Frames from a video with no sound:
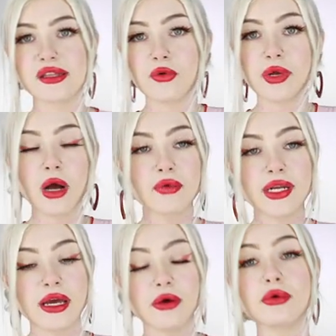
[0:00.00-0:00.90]
is going on right
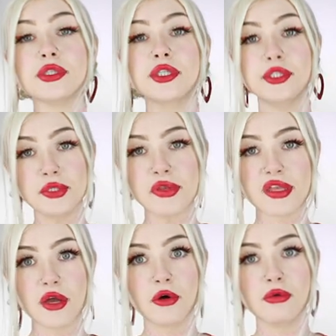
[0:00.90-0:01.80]
now to do
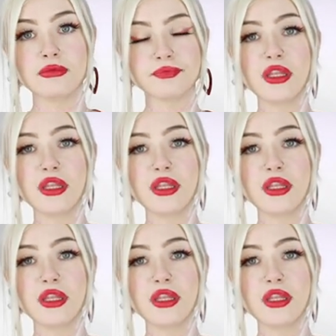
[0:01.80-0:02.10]
so.